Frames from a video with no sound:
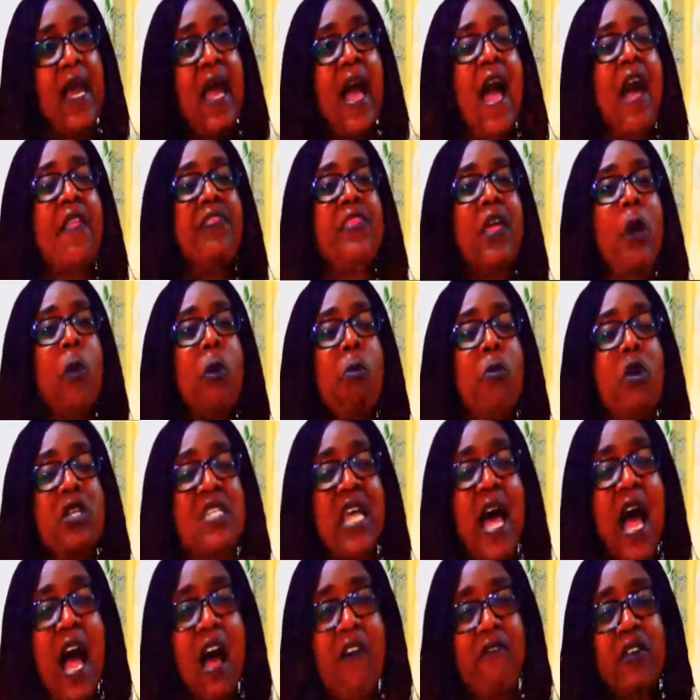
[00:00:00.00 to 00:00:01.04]
And then we must
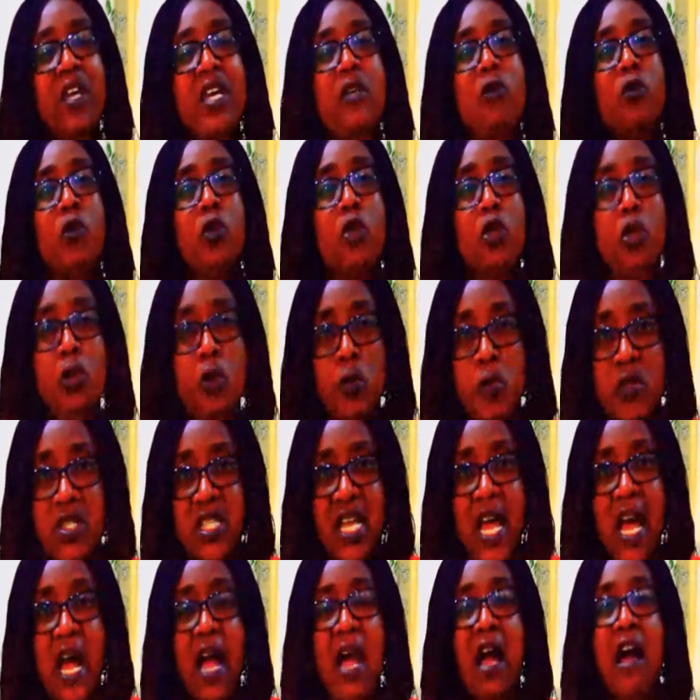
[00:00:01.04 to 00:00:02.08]
have
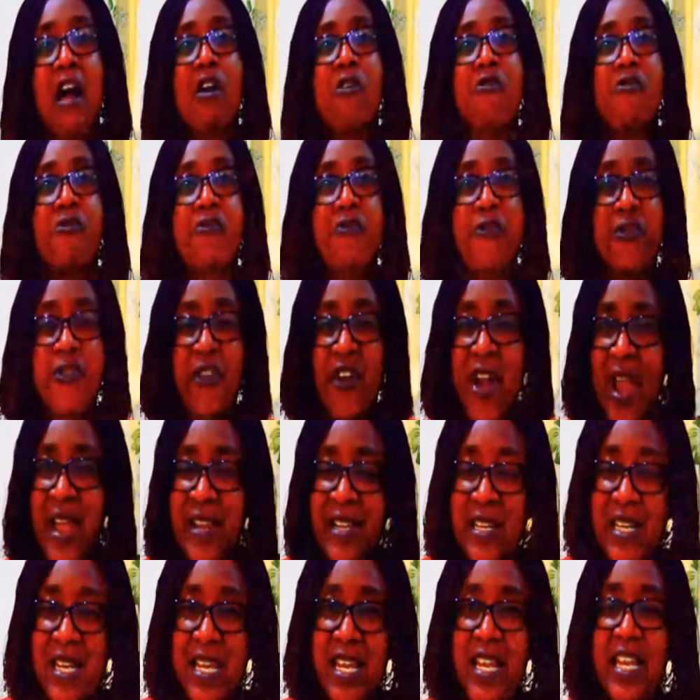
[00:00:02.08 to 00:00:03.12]

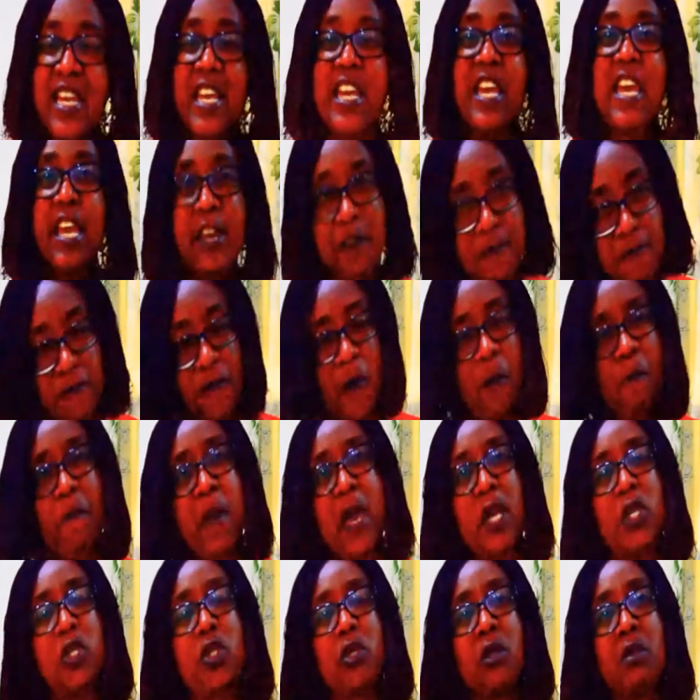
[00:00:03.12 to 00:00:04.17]
user-friendly
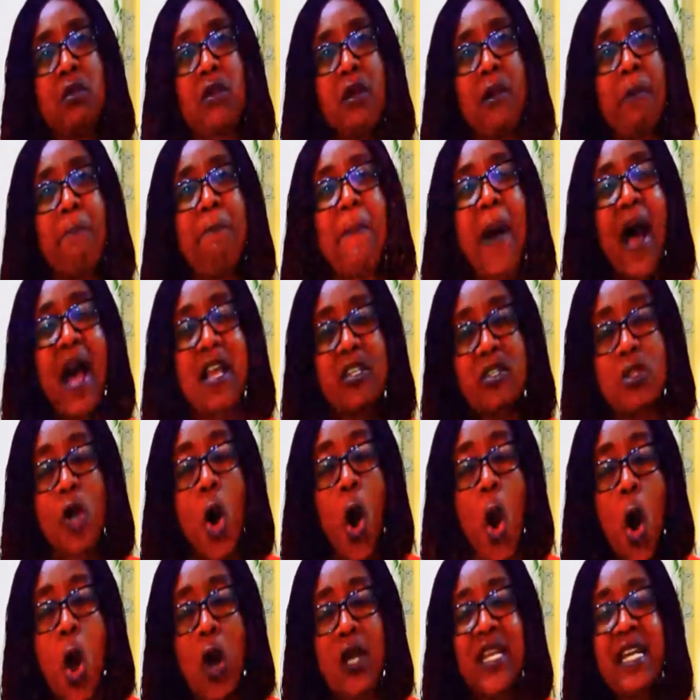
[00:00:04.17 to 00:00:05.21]
information passed
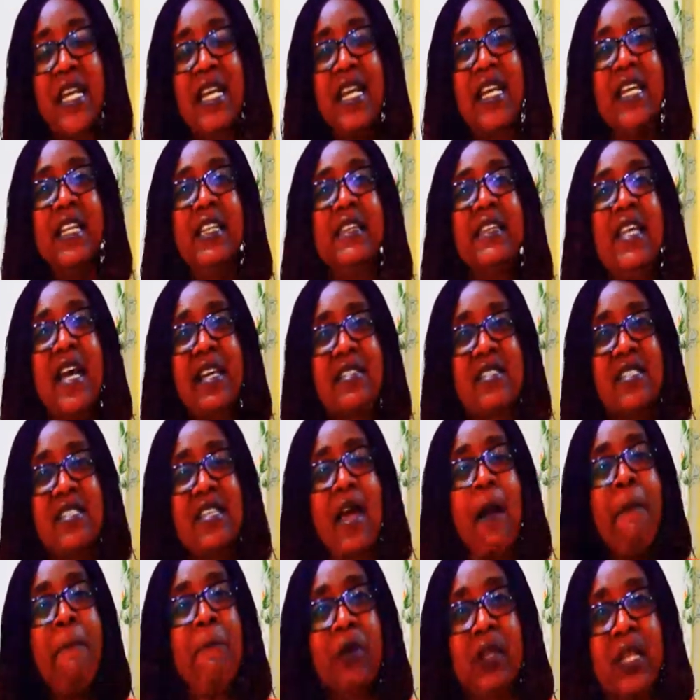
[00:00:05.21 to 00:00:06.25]
on in the
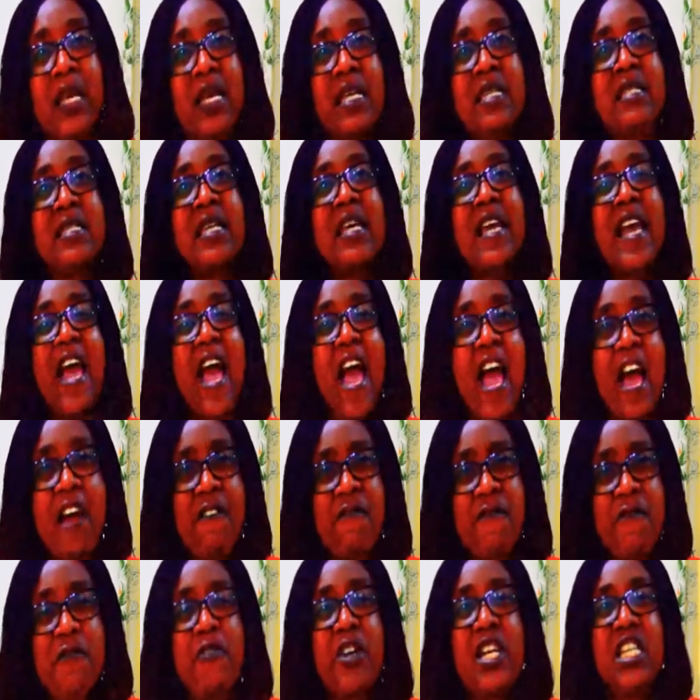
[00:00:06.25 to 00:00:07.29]
assemblies
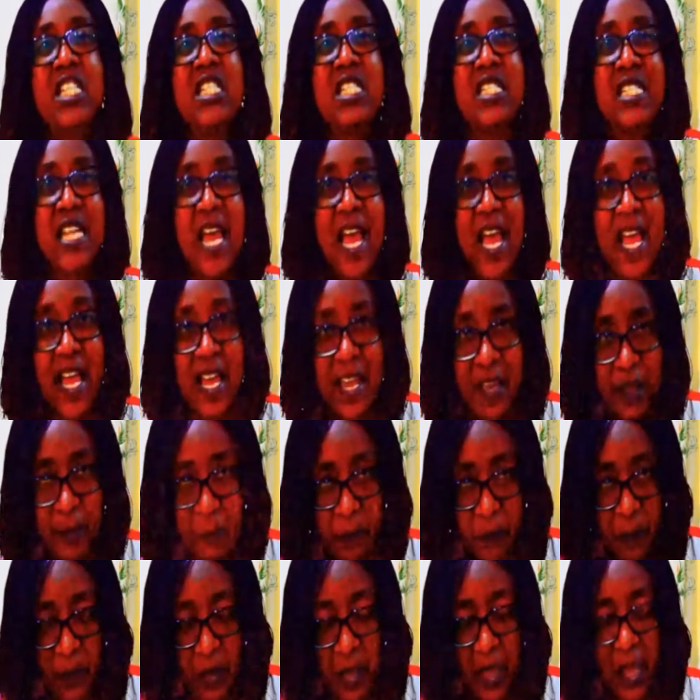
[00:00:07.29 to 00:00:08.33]
every day.
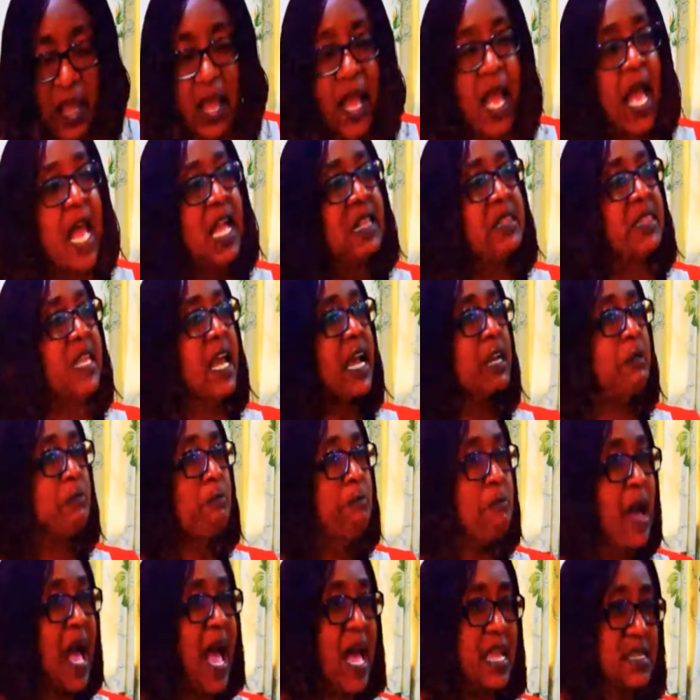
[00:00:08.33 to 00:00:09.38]
And
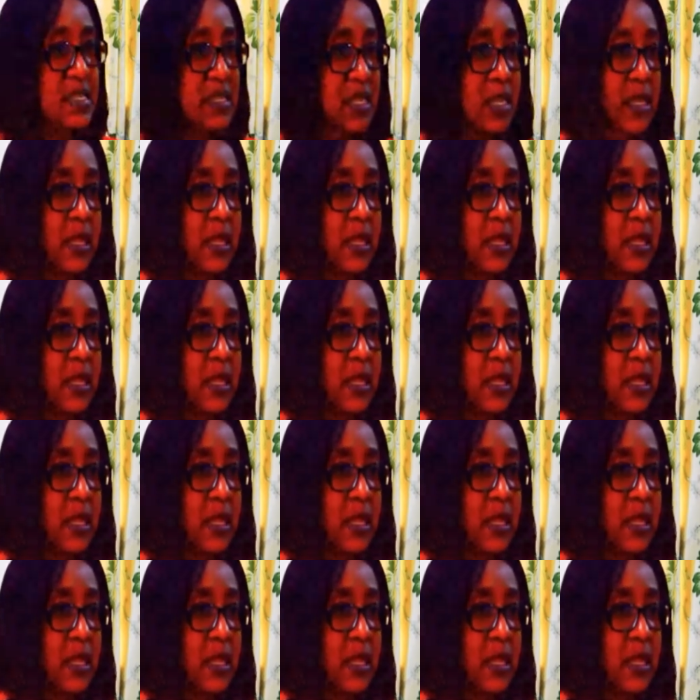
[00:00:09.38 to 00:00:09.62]
then mask.